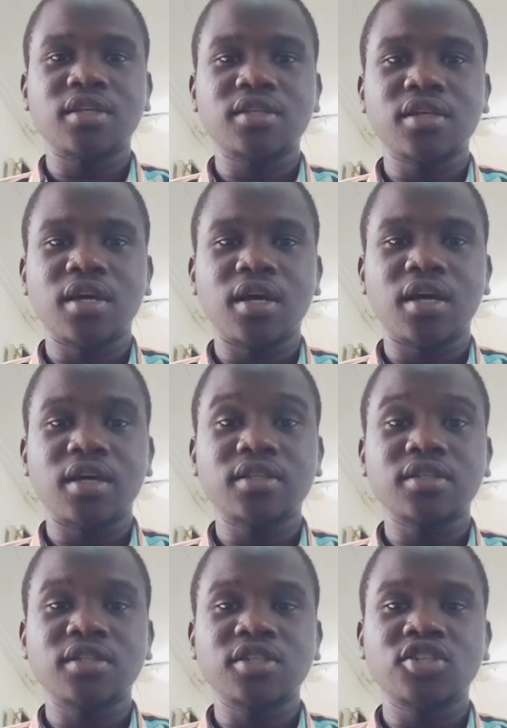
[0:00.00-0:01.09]
at
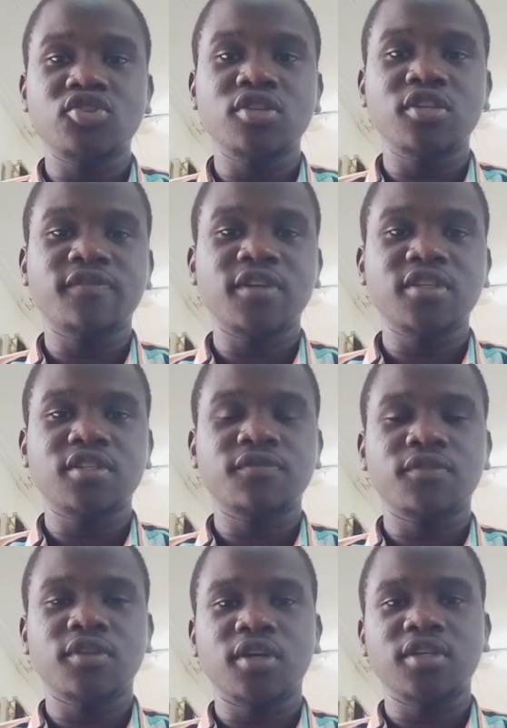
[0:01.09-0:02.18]
Indeje University
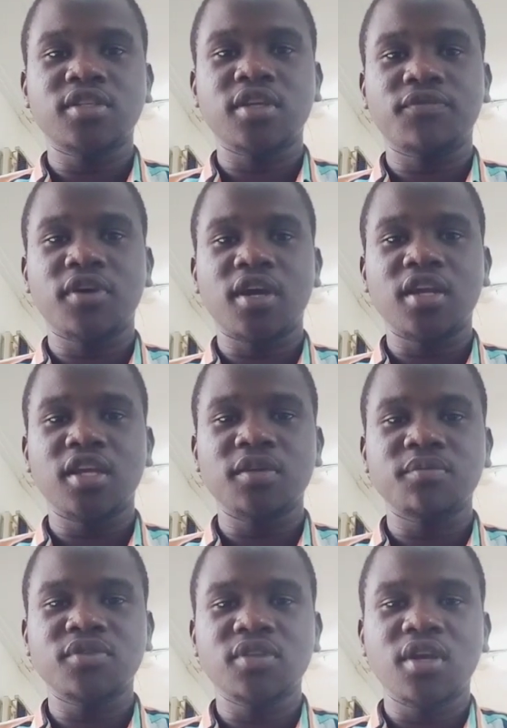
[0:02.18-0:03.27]
for the East African
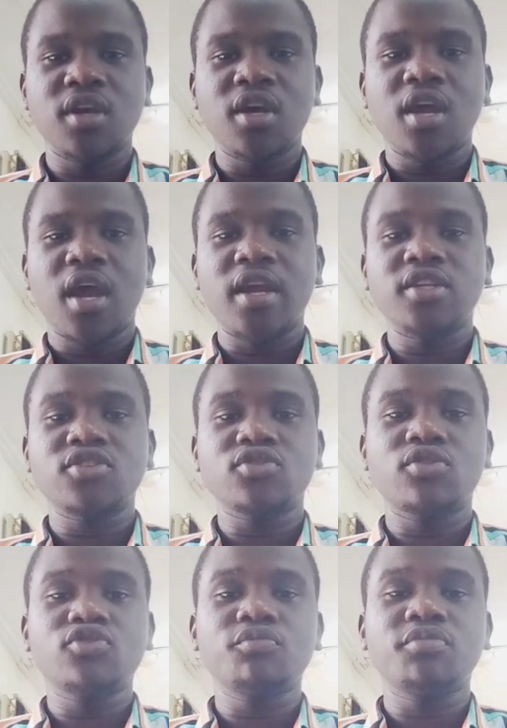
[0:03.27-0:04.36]
Games, and it is
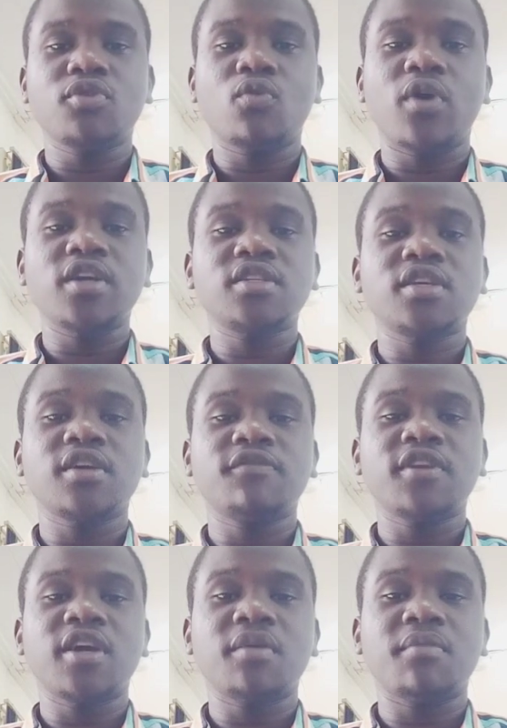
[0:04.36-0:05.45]
going to be quite a
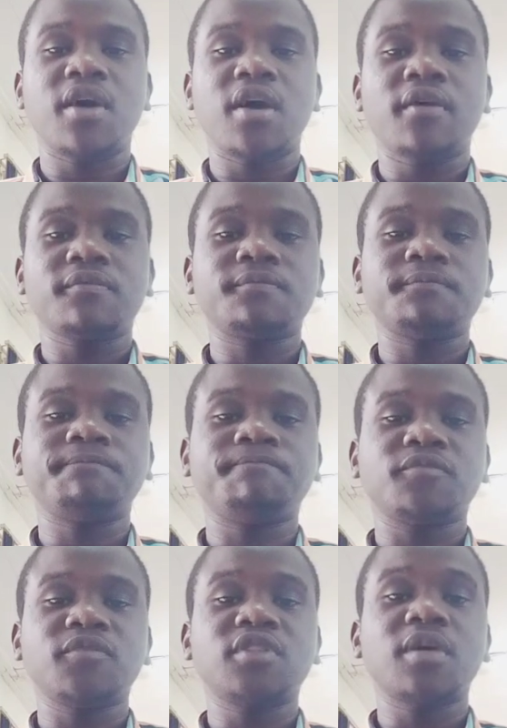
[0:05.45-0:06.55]
heavy number
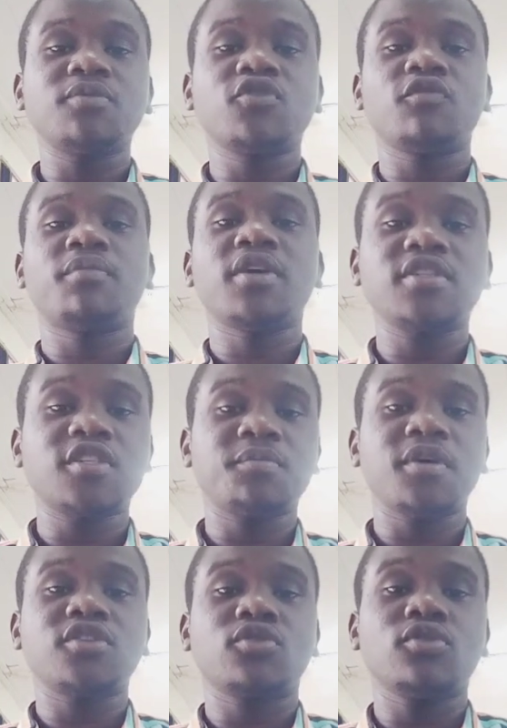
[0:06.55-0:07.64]
in terms of
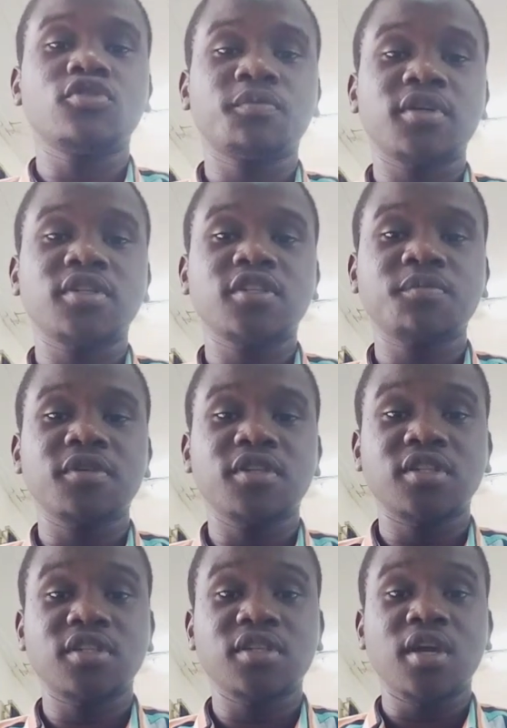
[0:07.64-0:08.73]
participants going to participate.
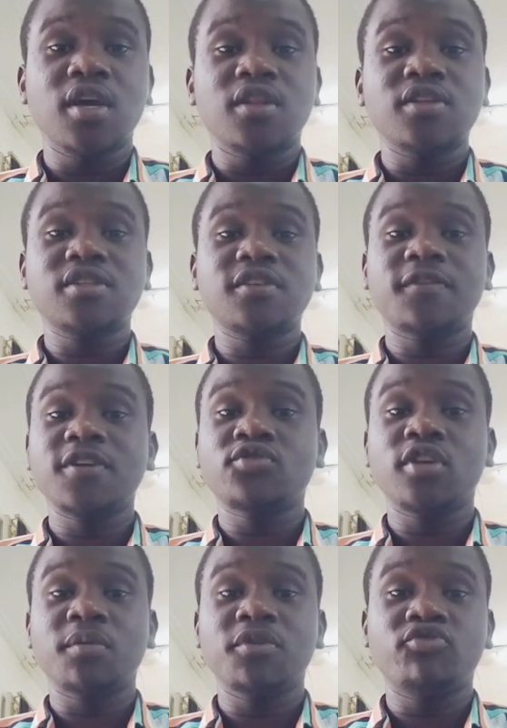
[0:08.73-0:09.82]
This is the first
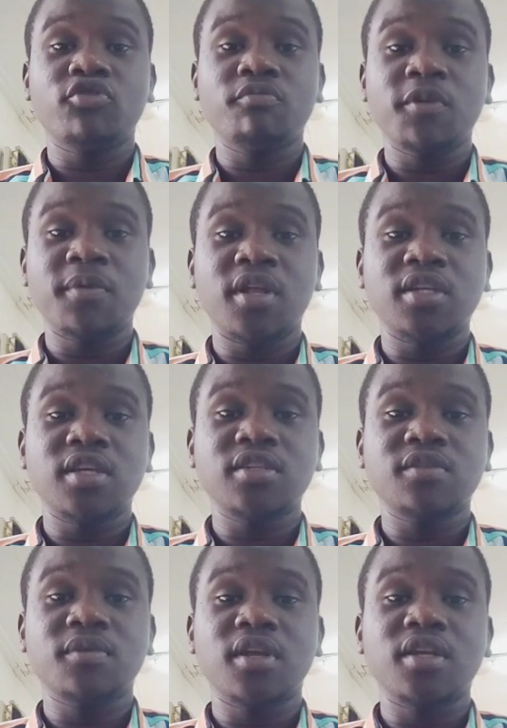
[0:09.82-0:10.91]
tournament, remember, that
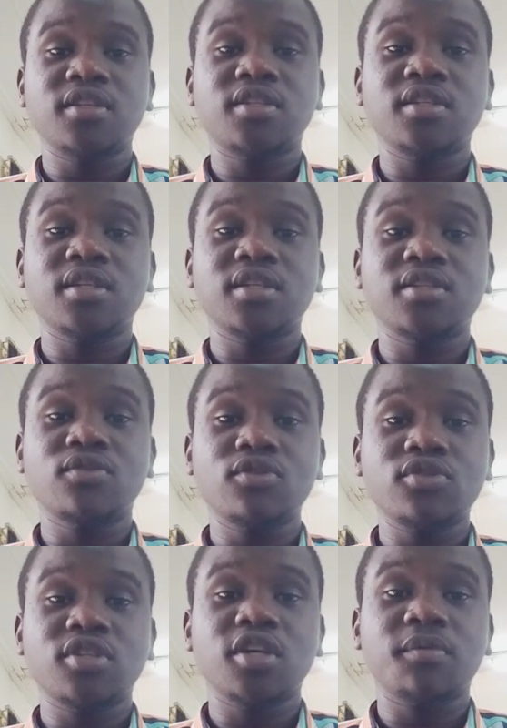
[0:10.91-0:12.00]
is going
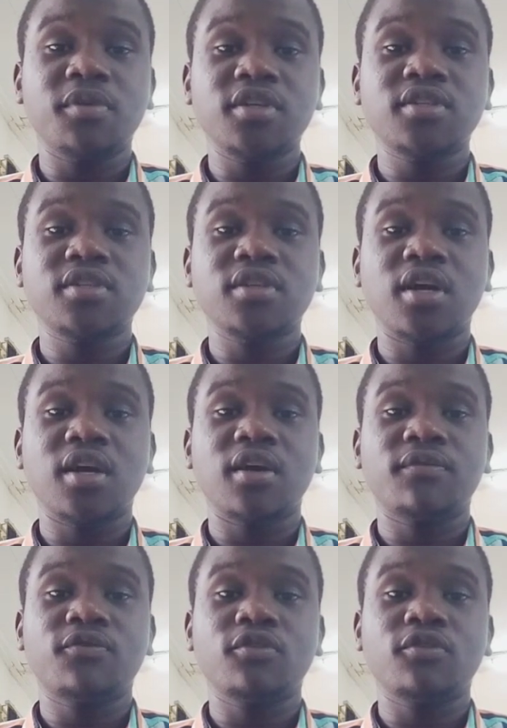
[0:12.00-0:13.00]
to take place all